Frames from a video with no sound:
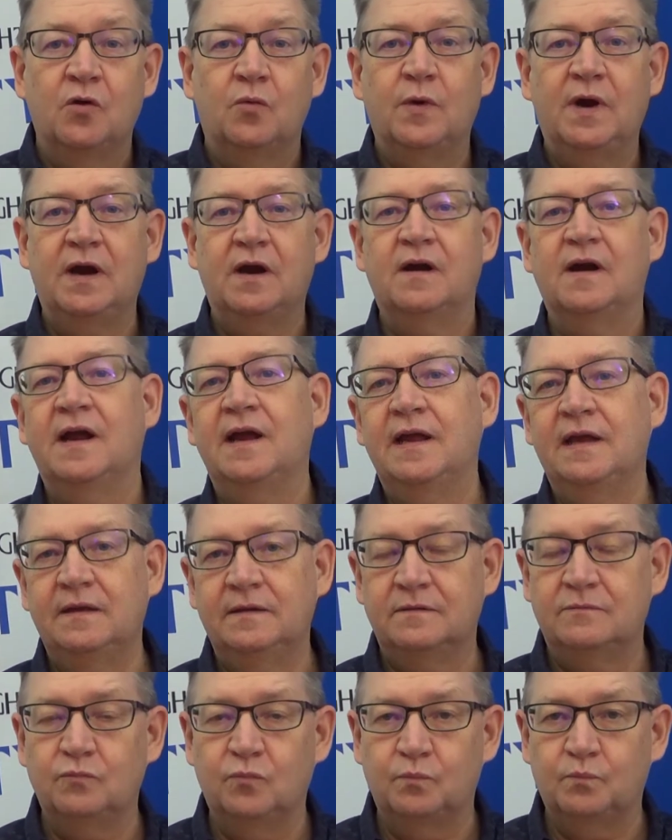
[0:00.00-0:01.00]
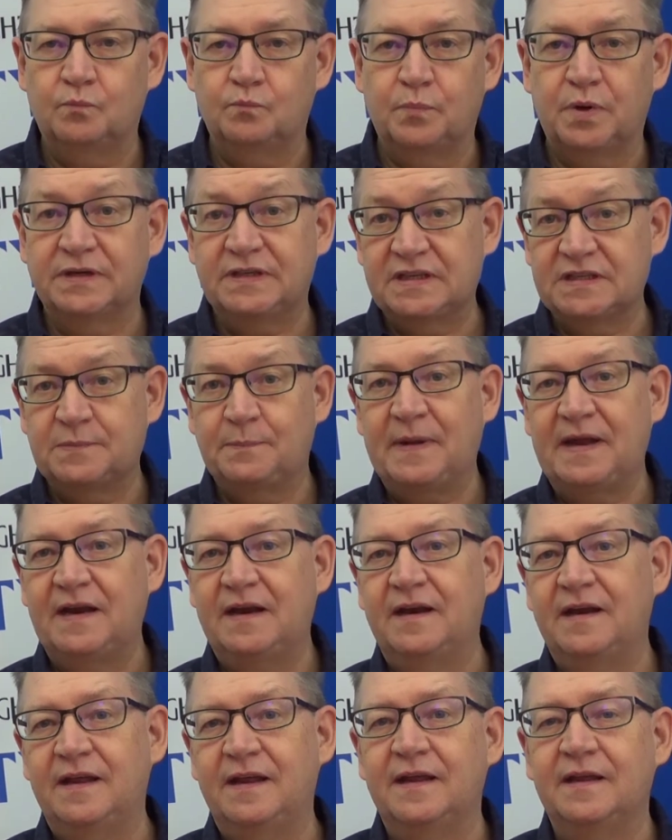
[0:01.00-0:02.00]
where I
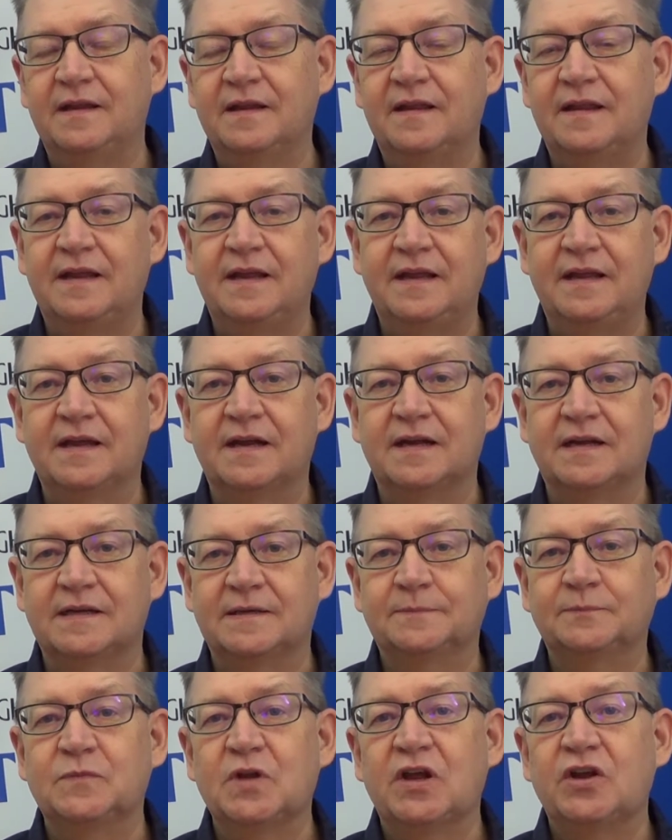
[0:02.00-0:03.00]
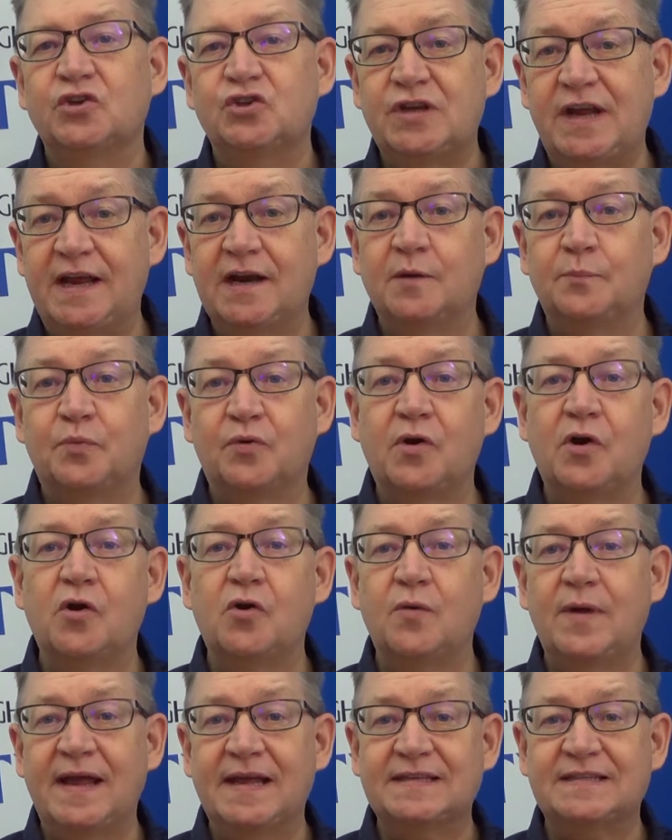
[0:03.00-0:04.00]
participated in the uh, Channel
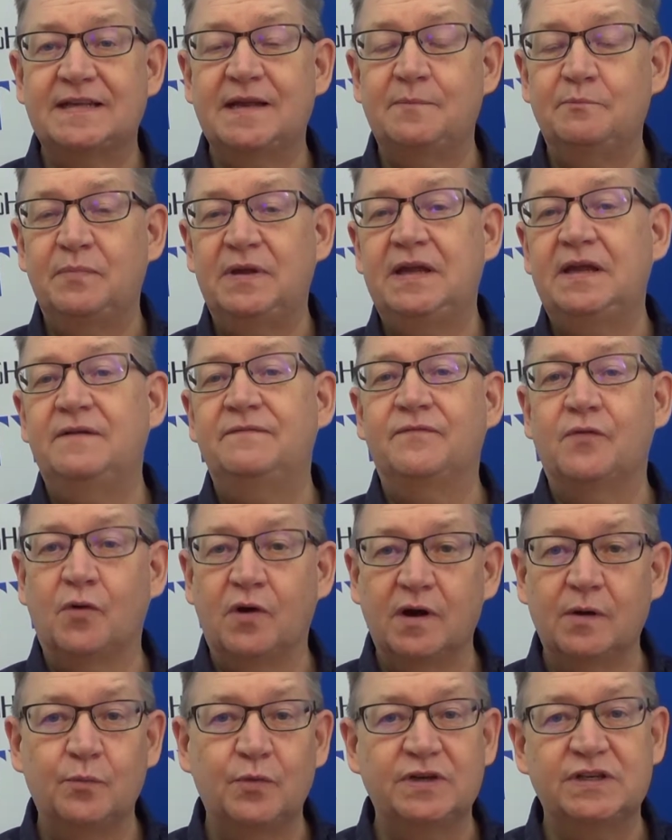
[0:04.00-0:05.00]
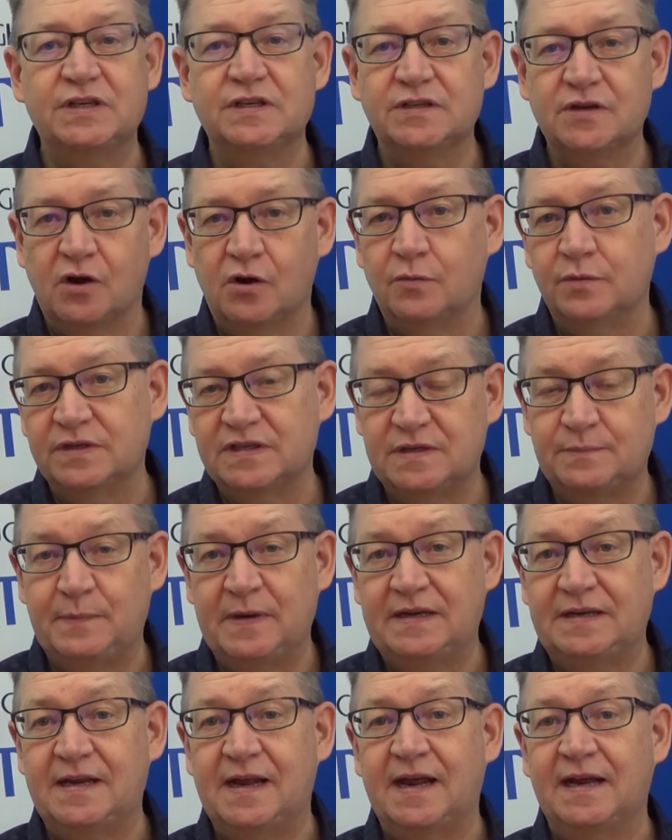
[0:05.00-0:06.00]
Pro SMB forum, which is always
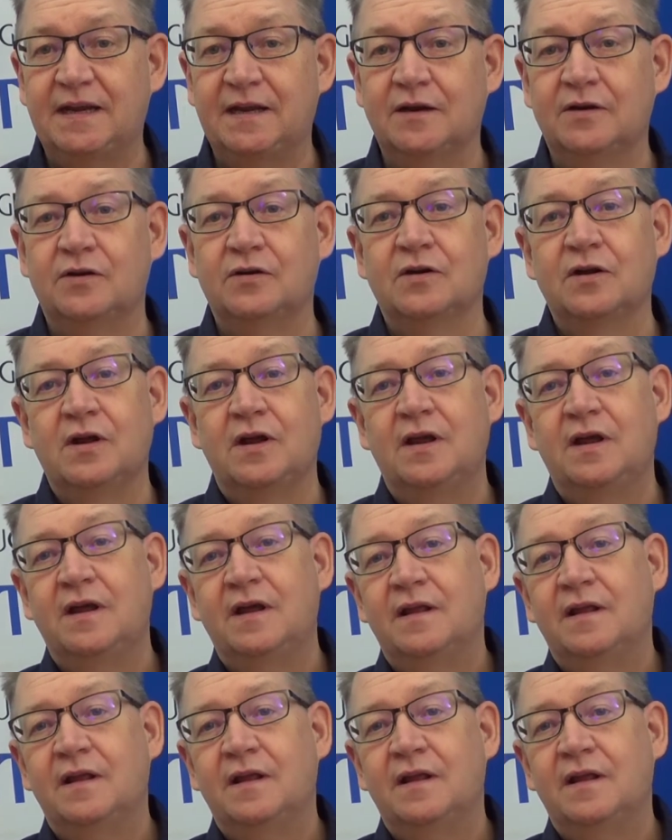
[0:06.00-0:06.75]
spectacular.